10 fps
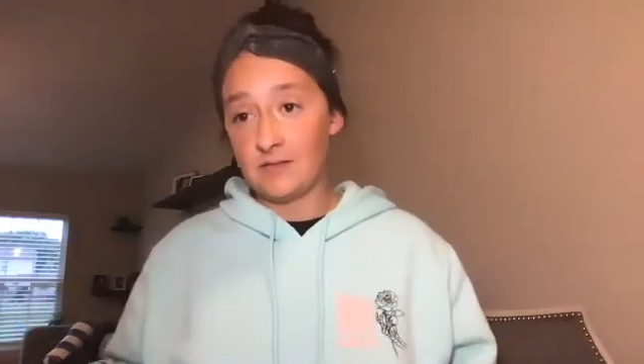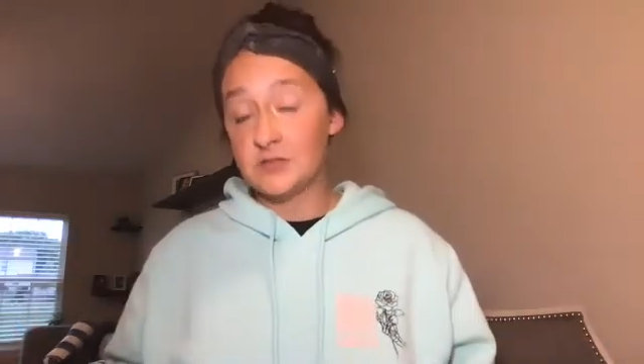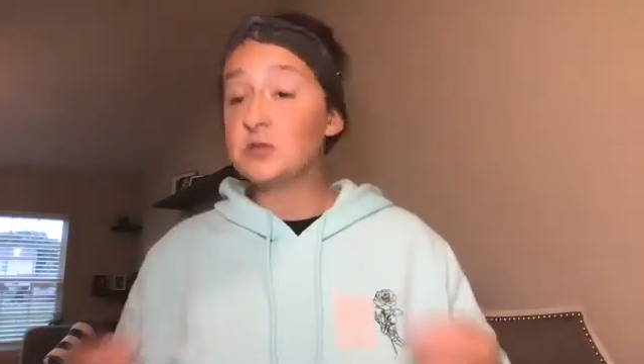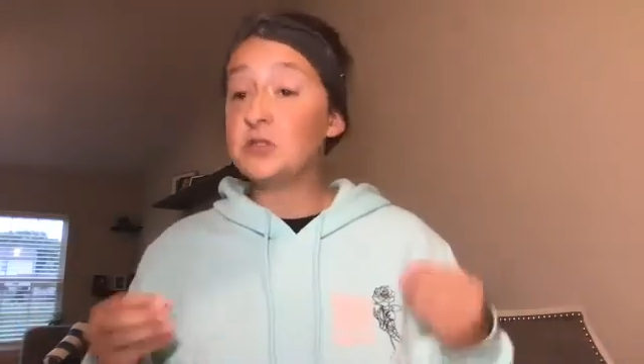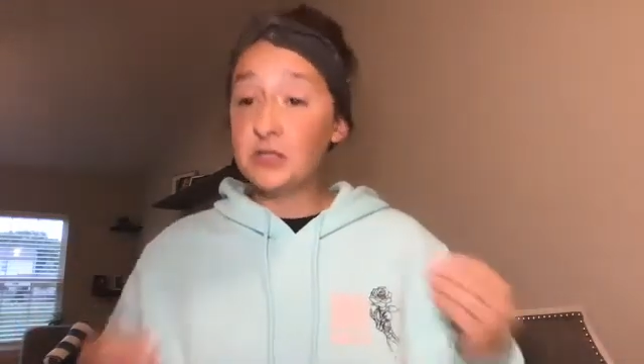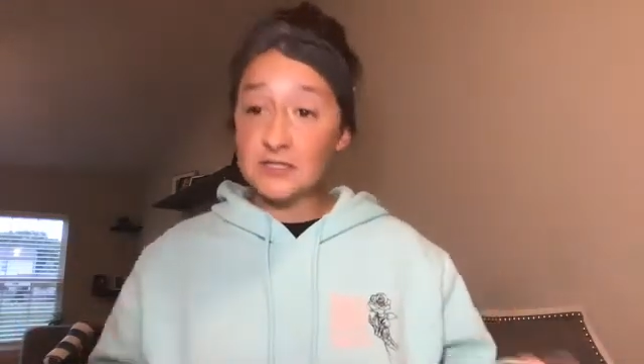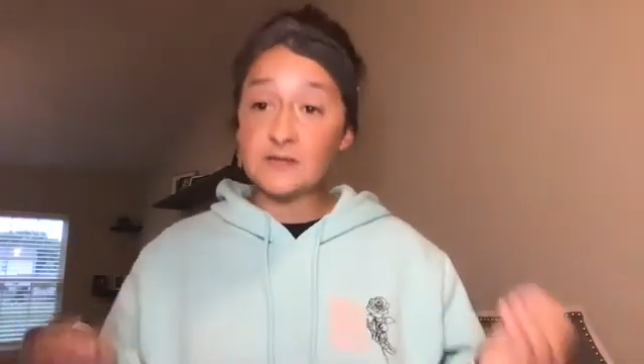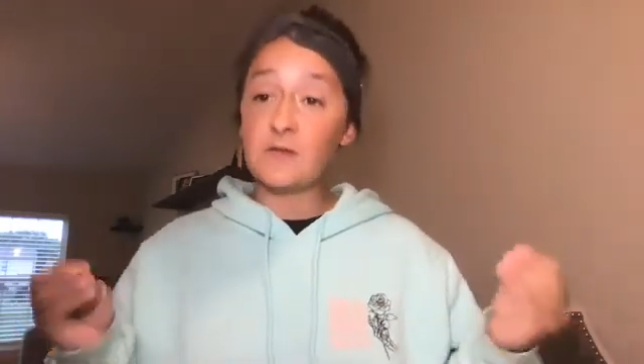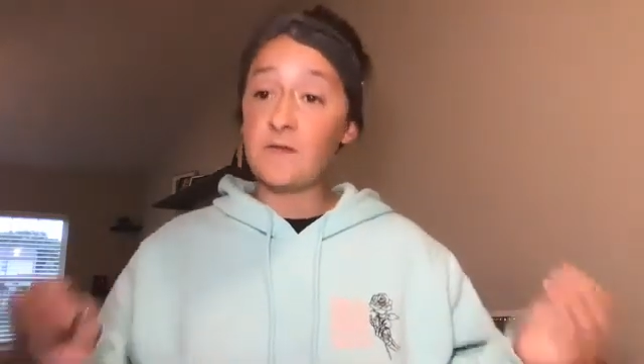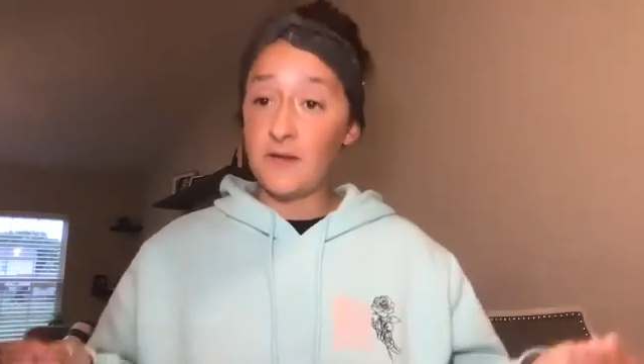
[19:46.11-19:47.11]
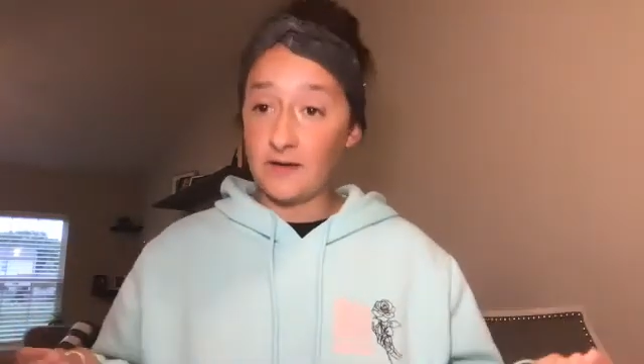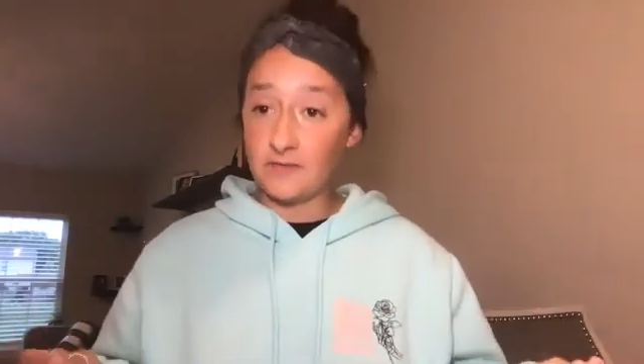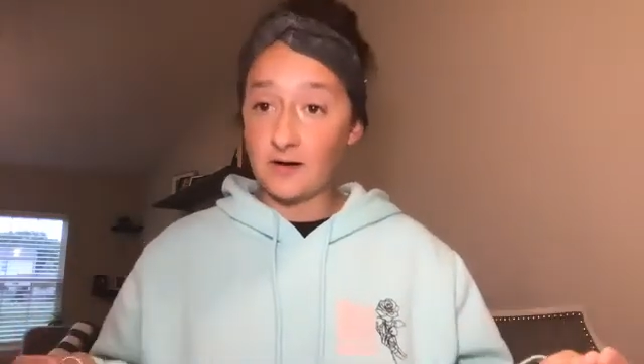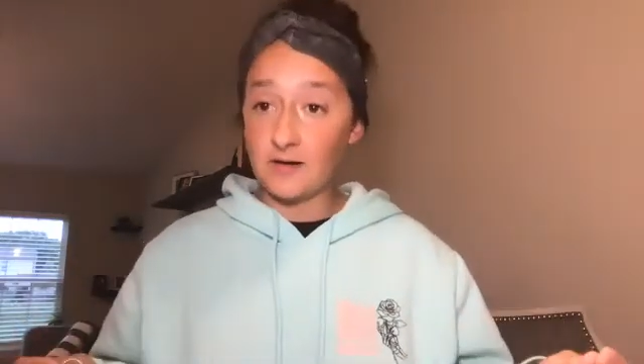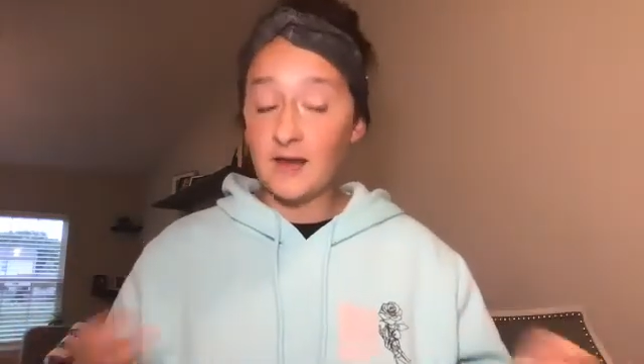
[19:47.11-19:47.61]
So do yourself a
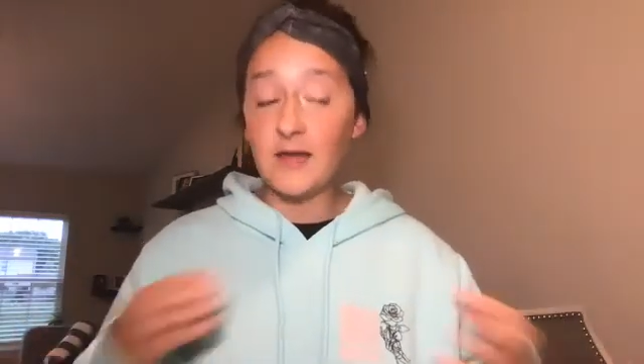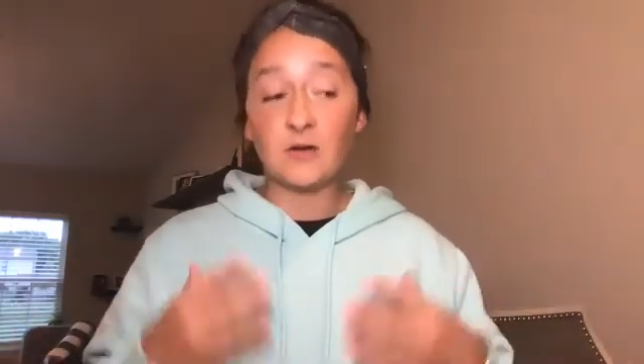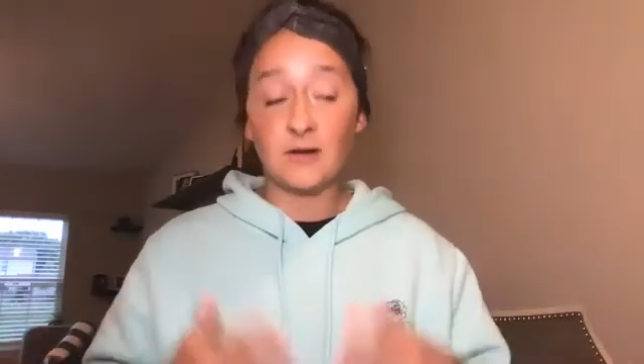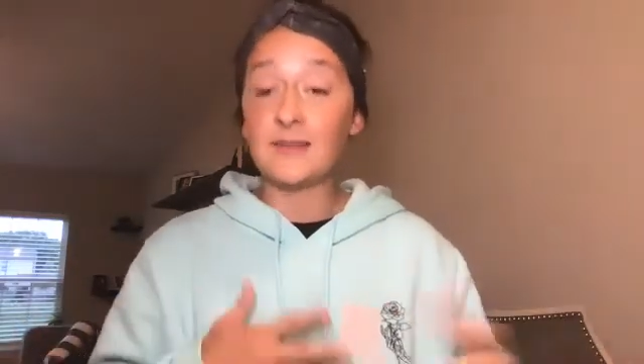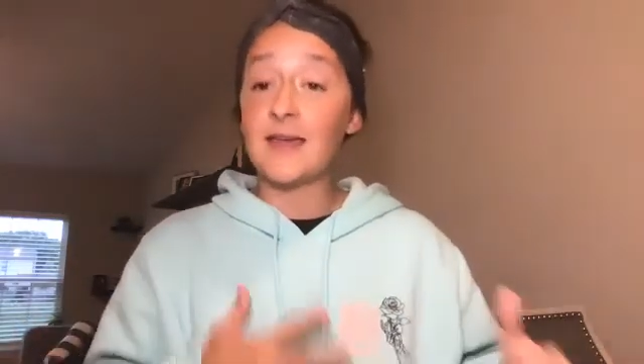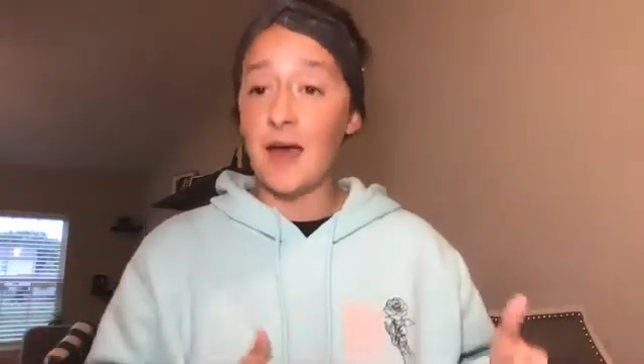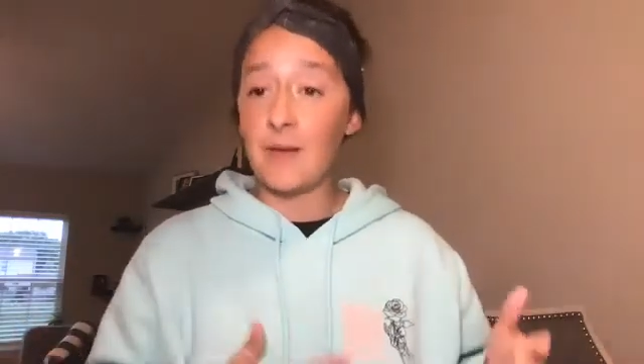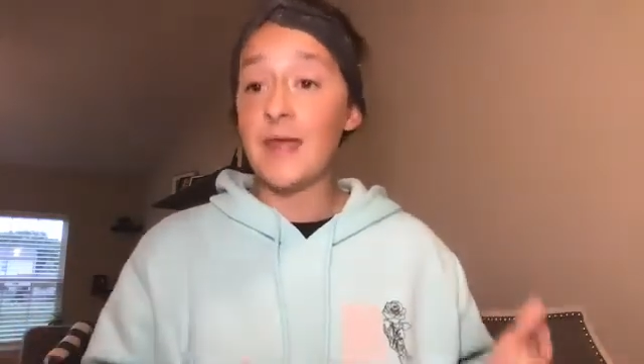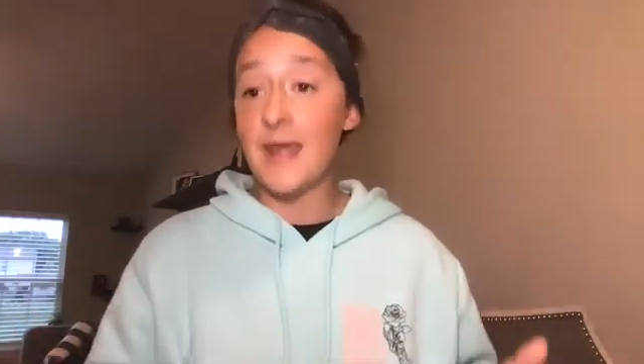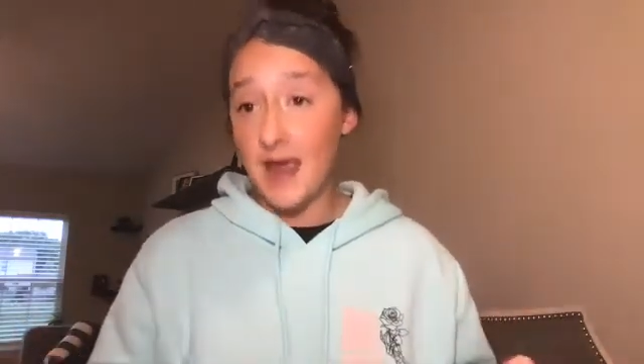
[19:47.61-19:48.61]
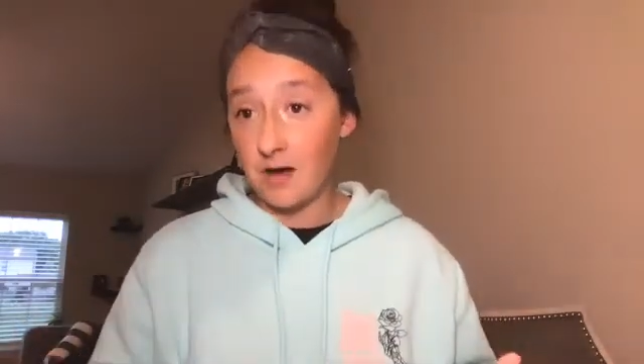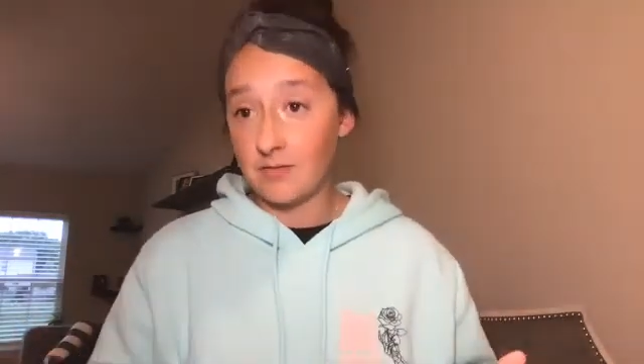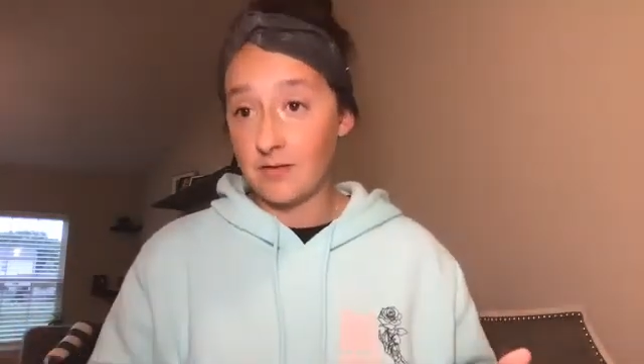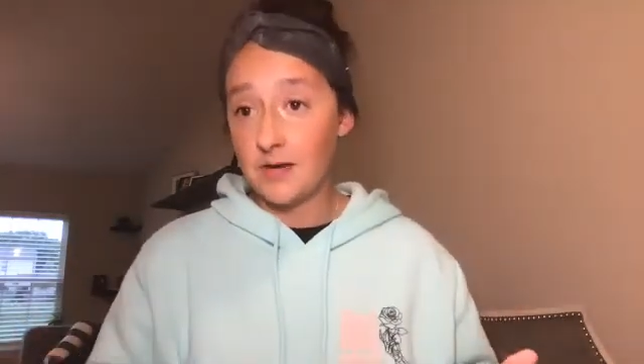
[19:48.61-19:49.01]
favor and create the habit now.